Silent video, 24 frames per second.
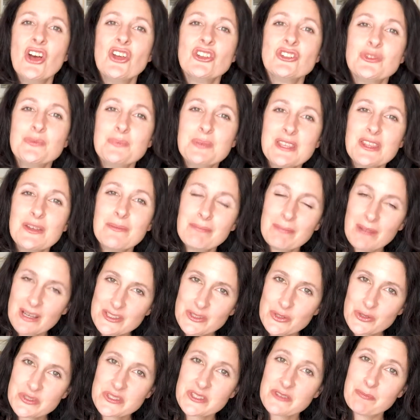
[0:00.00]
to be the
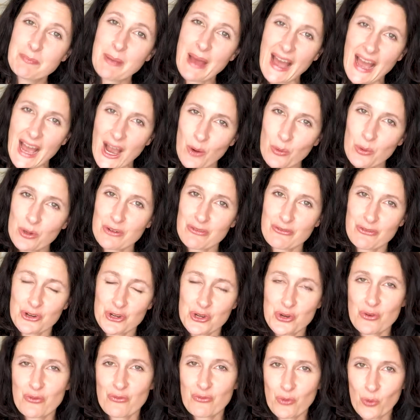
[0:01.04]
muscles of power for
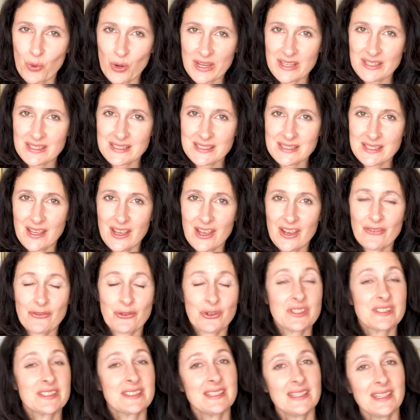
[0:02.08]
your voice, for
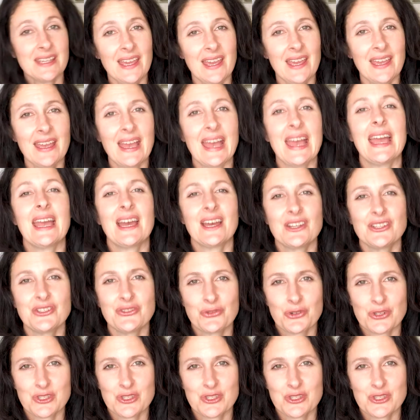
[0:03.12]
singing and for